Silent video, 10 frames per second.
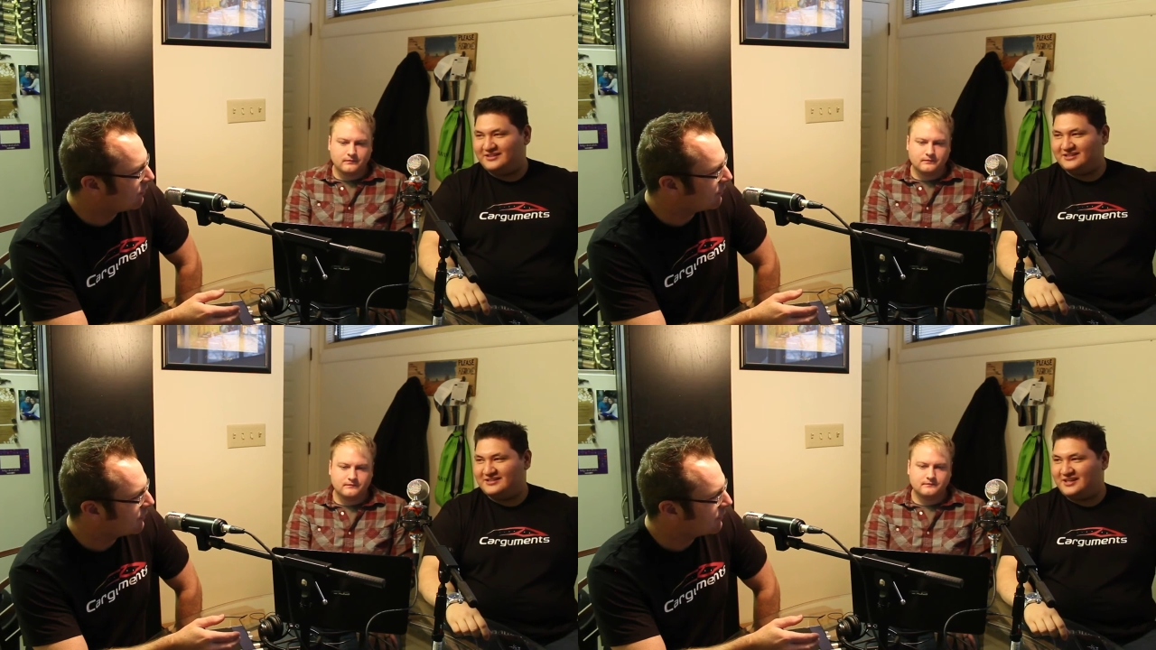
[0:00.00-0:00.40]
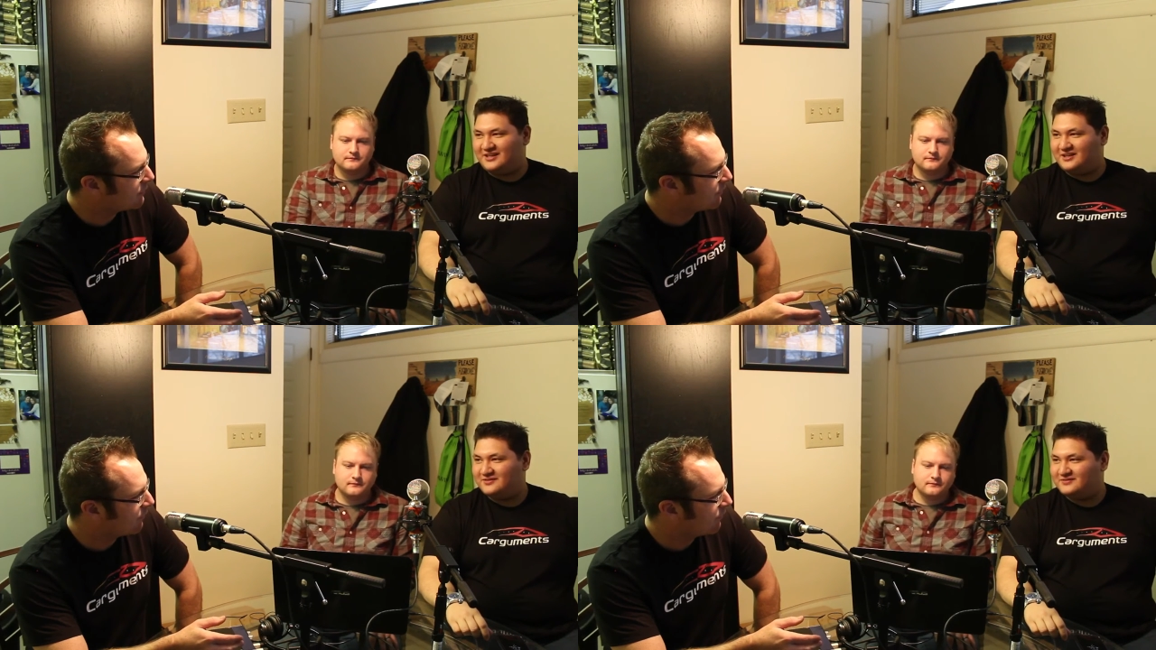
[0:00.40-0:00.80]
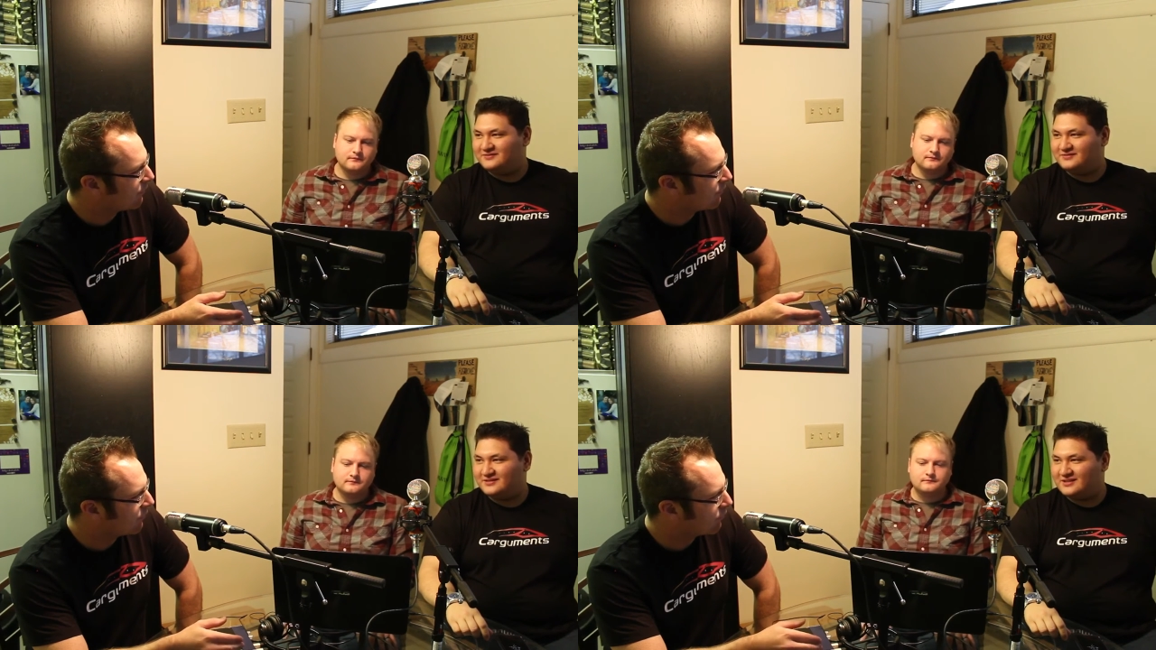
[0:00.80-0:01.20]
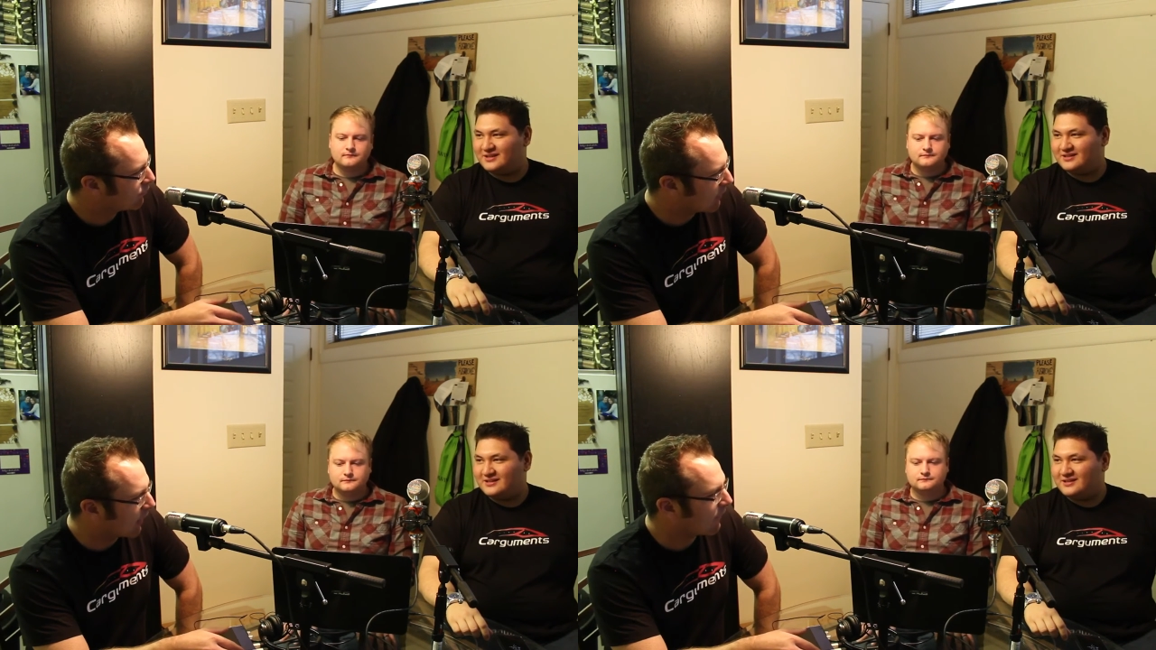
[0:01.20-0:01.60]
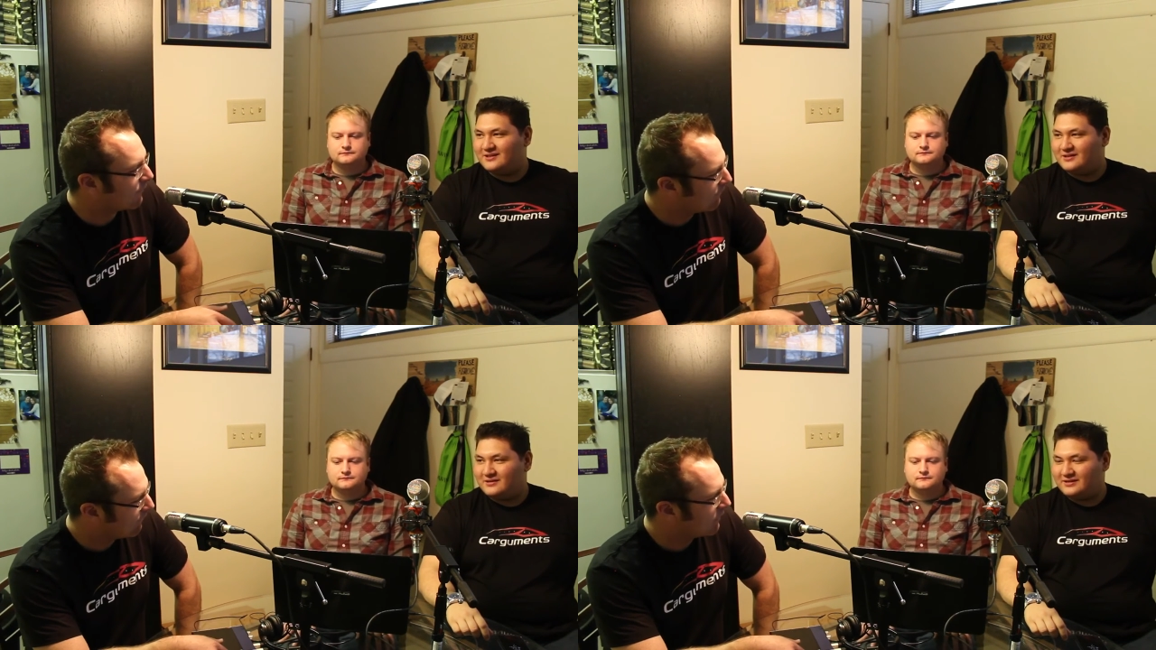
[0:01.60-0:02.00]
Speaker 1: doesn't die off. Yeah.
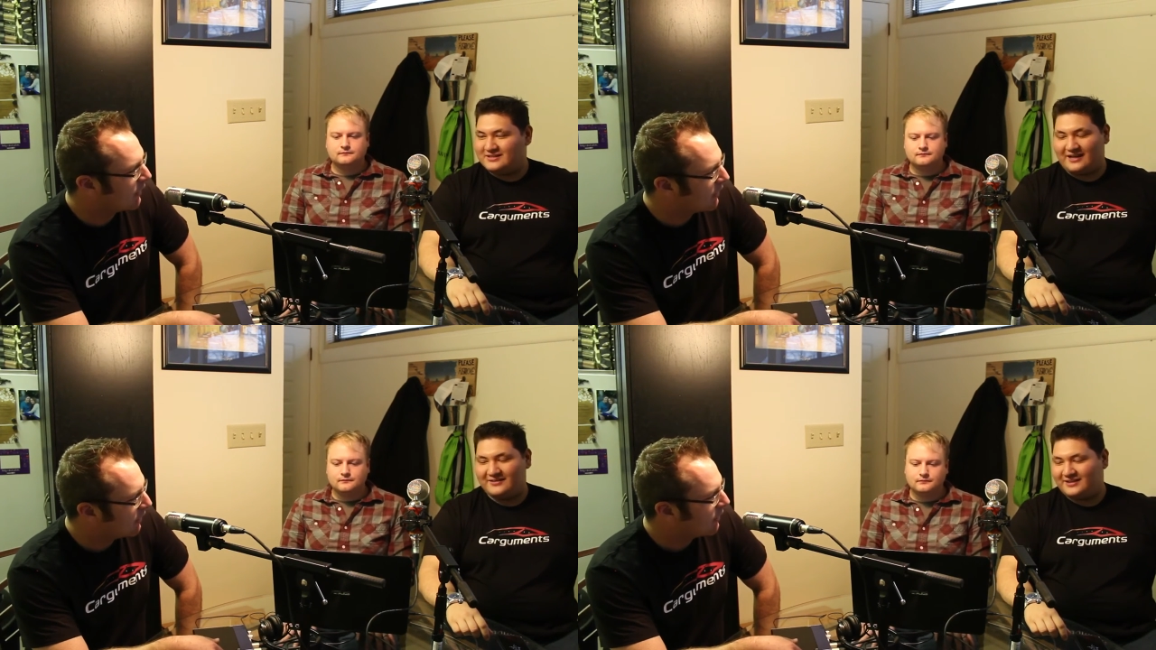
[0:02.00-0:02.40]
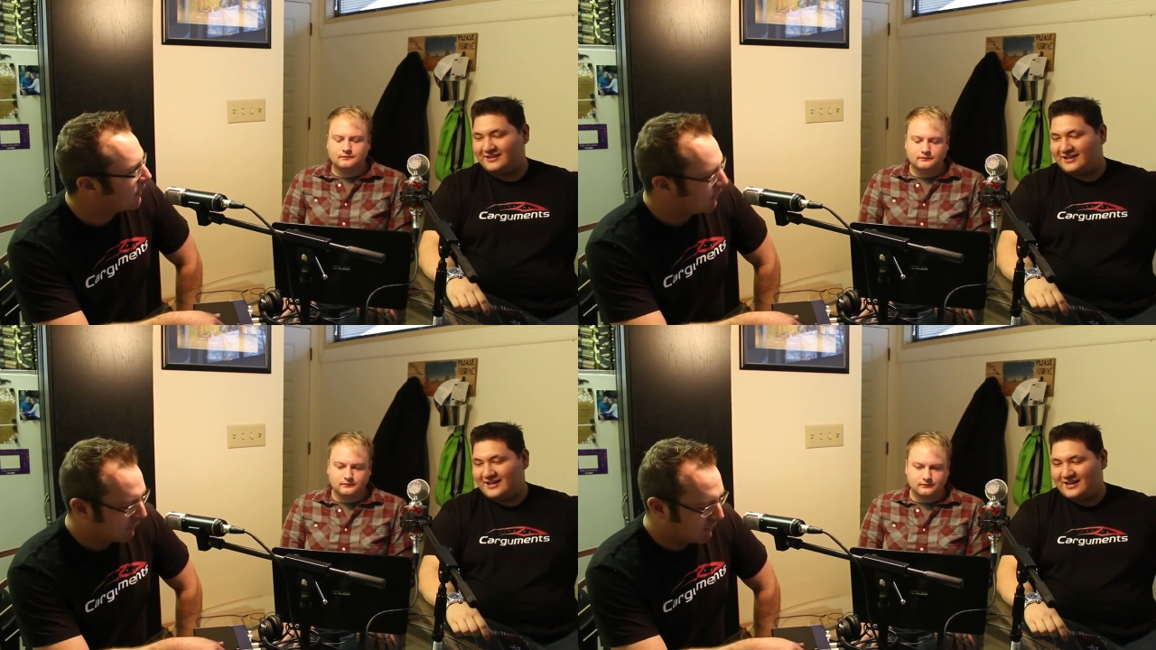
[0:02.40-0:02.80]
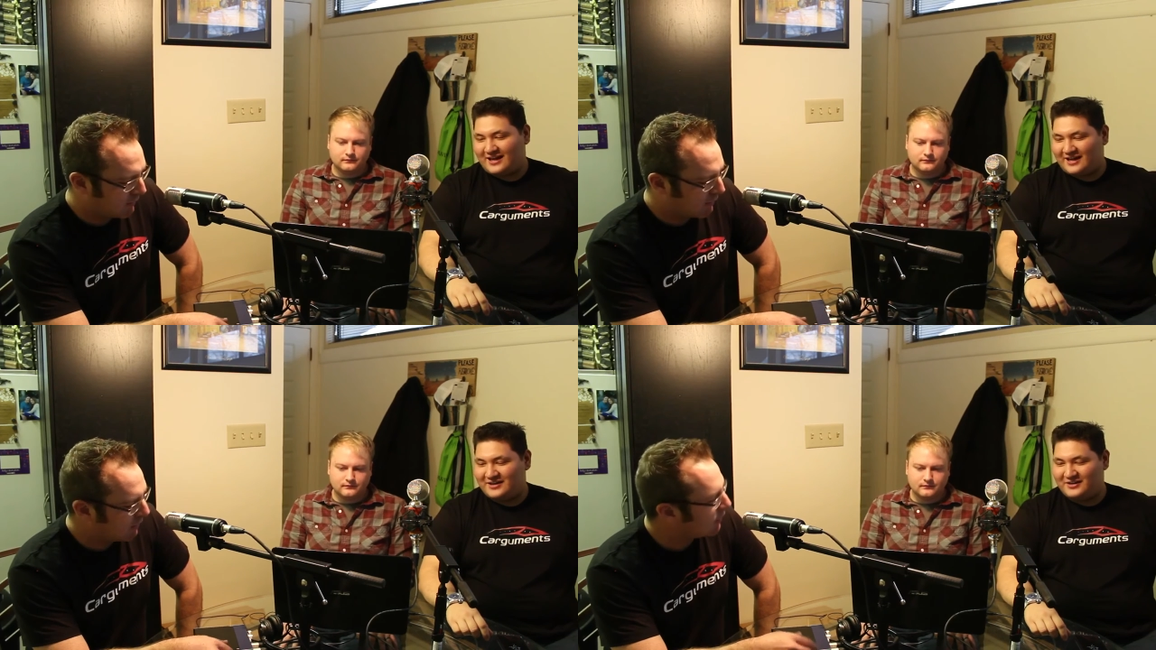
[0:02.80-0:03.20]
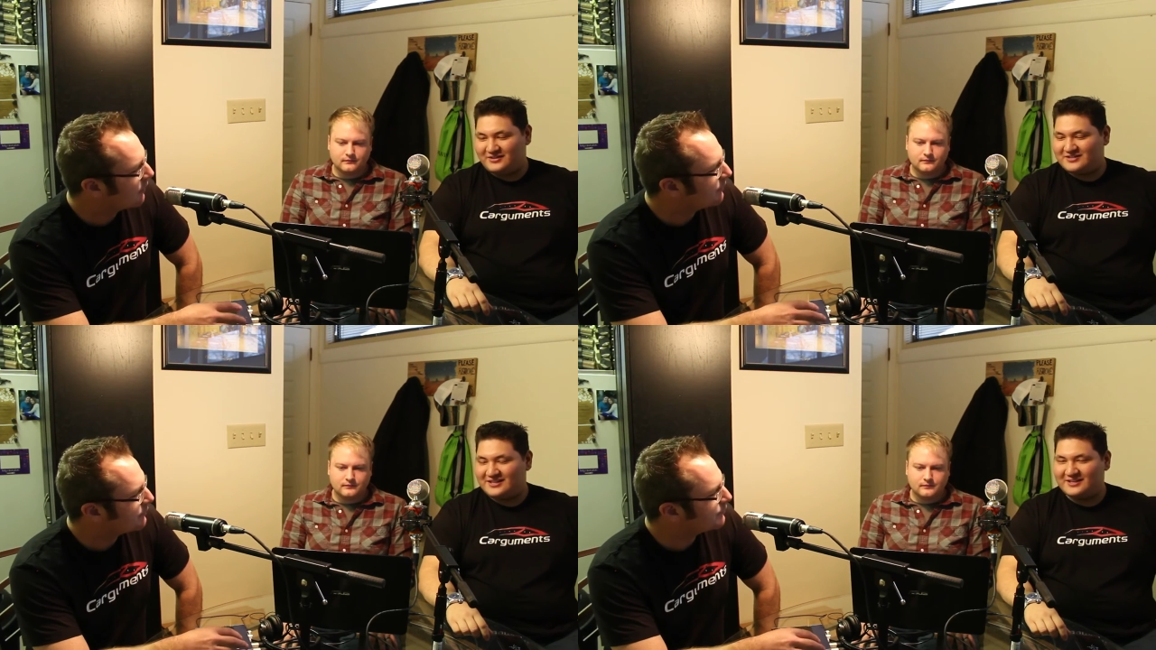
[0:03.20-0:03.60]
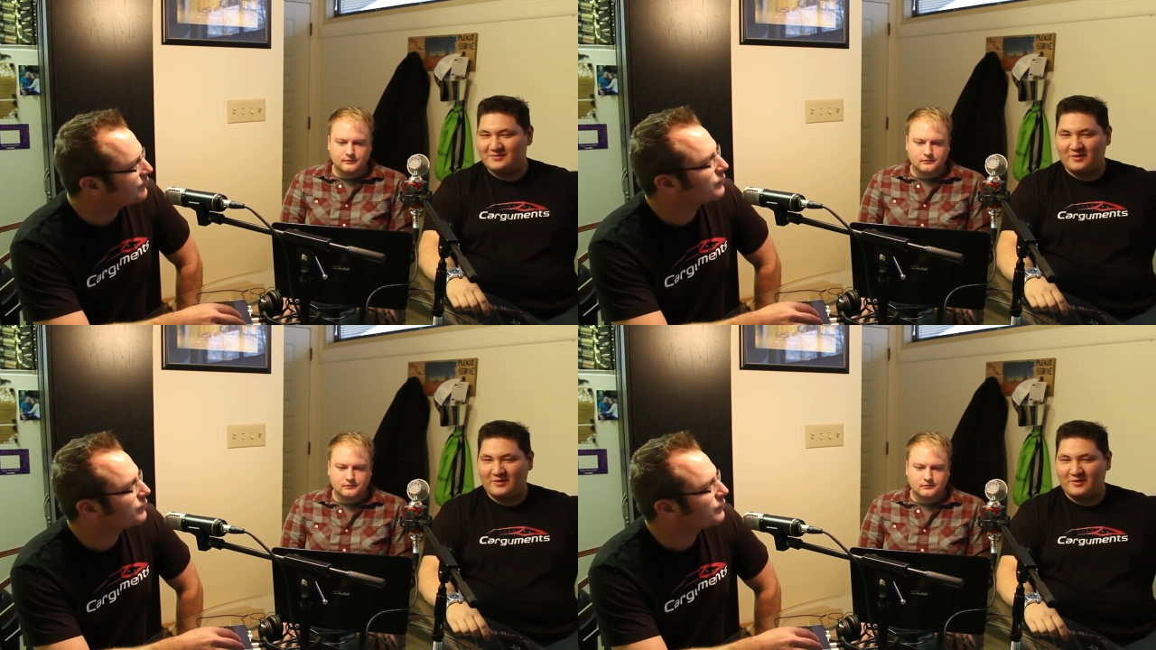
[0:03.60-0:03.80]
Because I mean, I know there's nothing.